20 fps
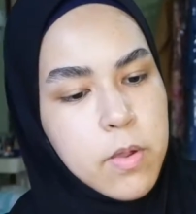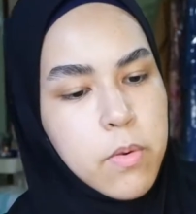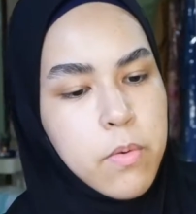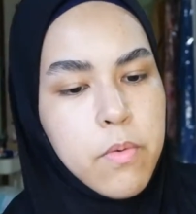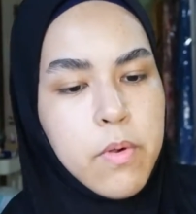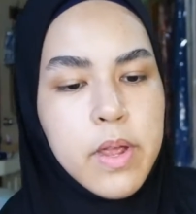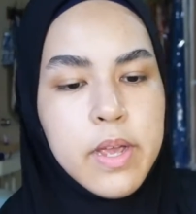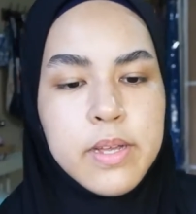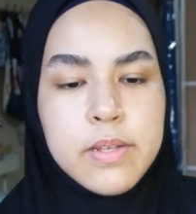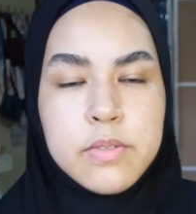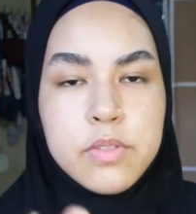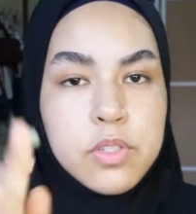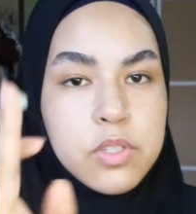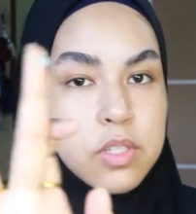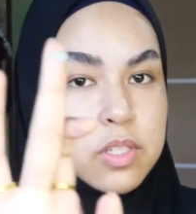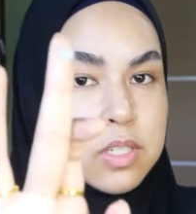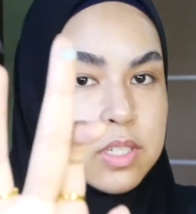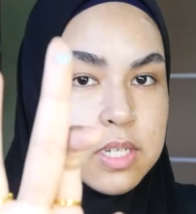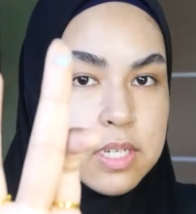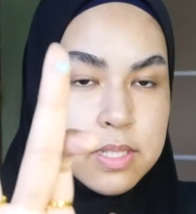Right,
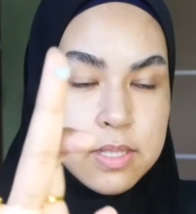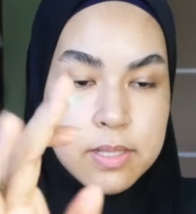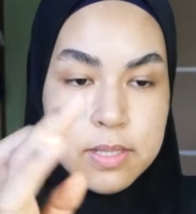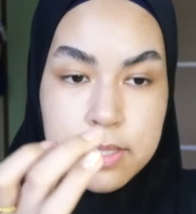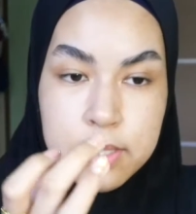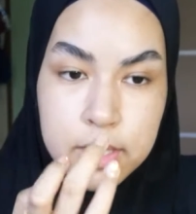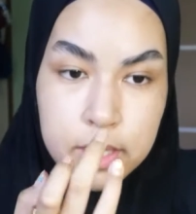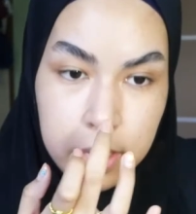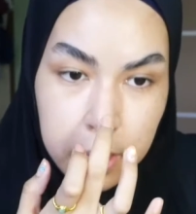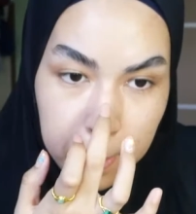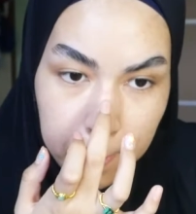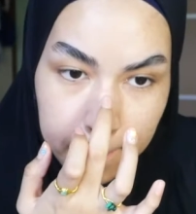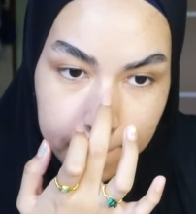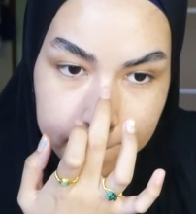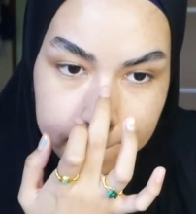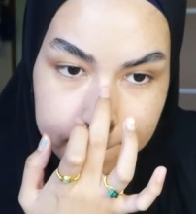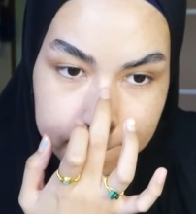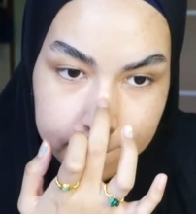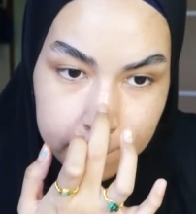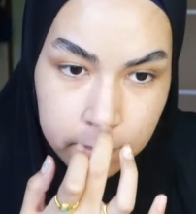just,
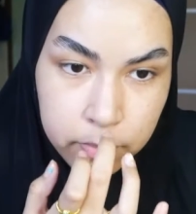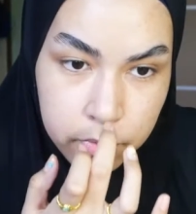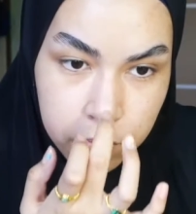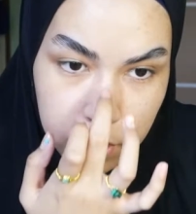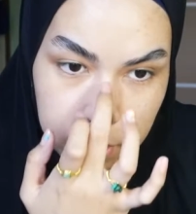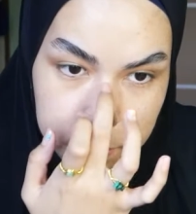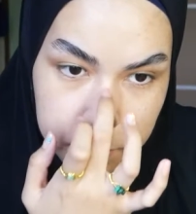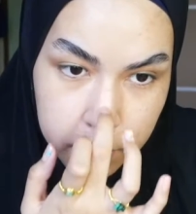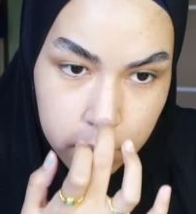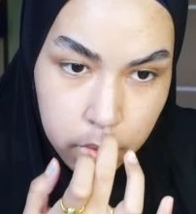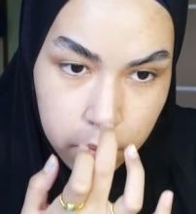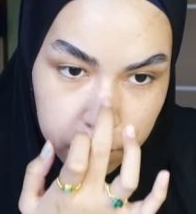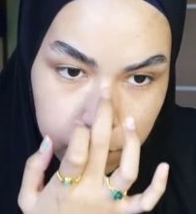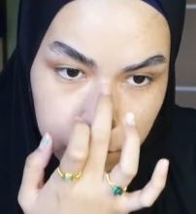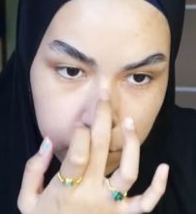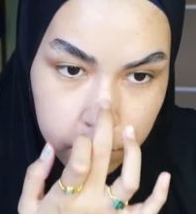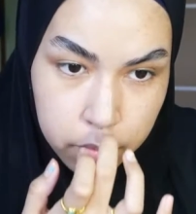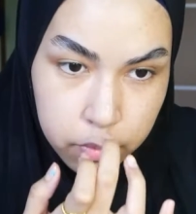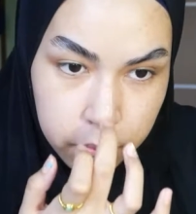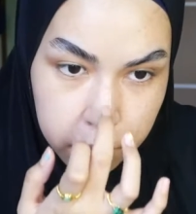So I put
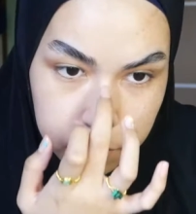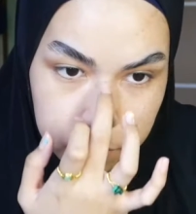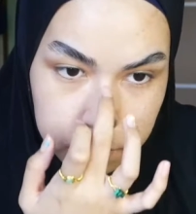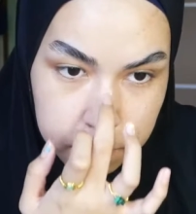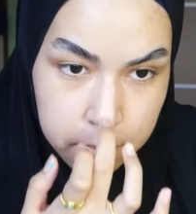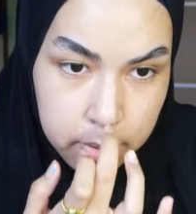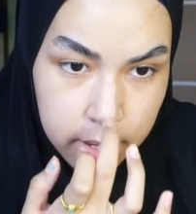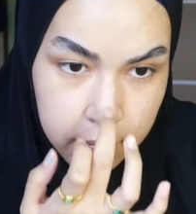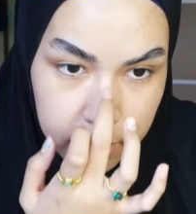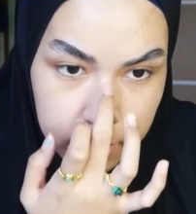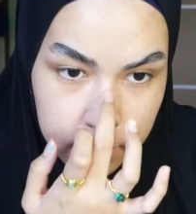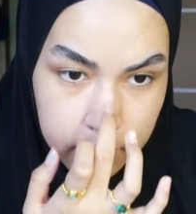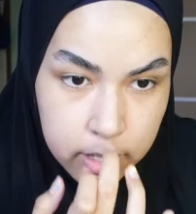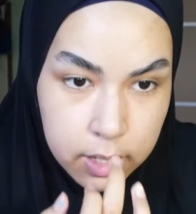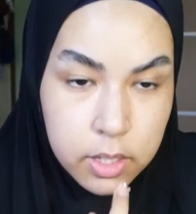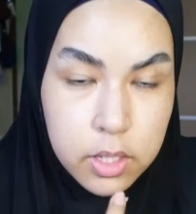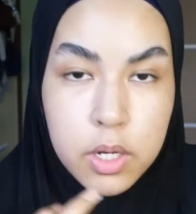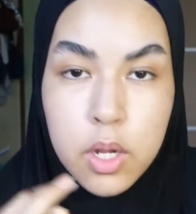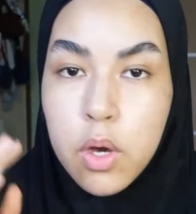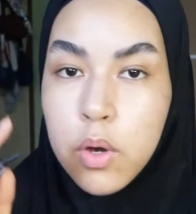over my
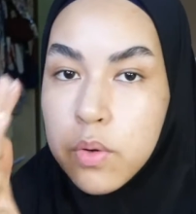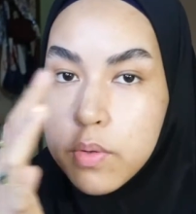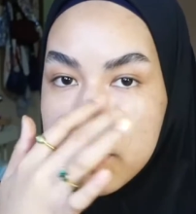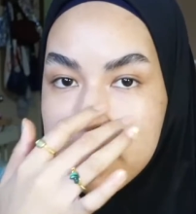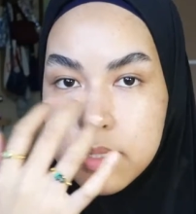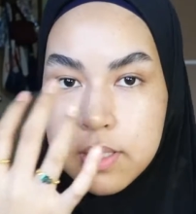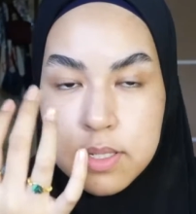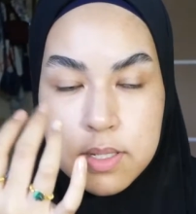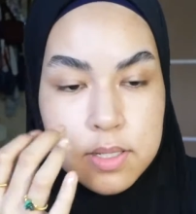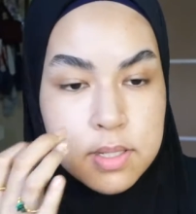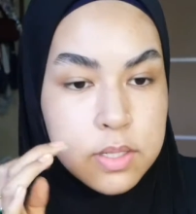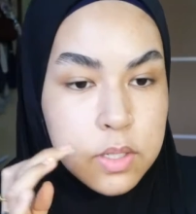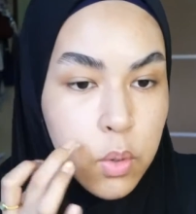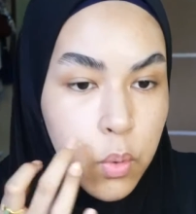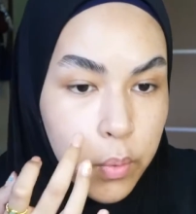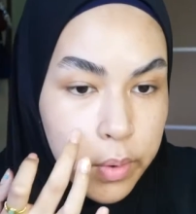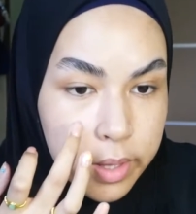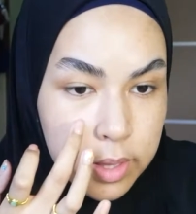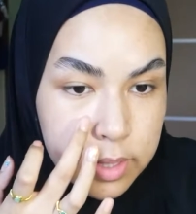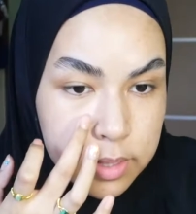nose. This is the
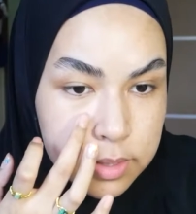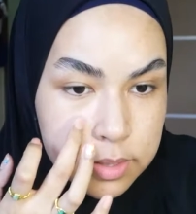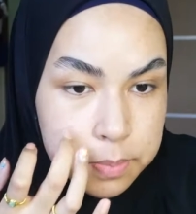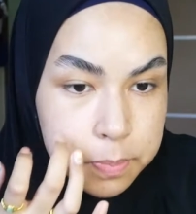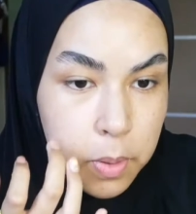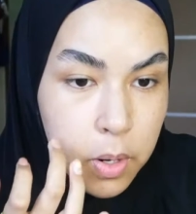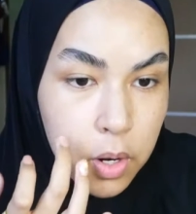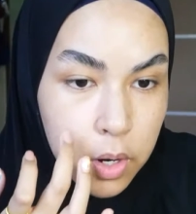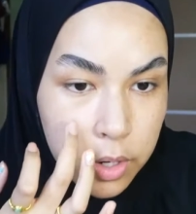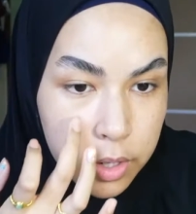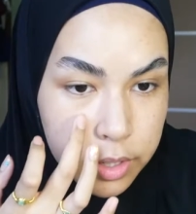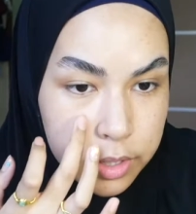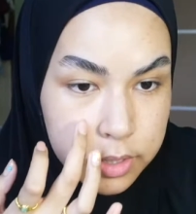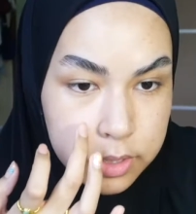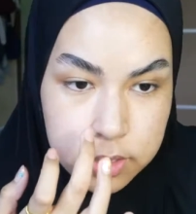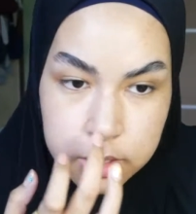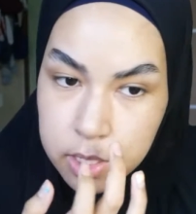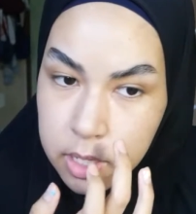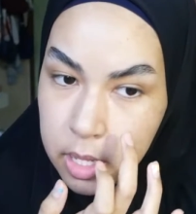oiliest part.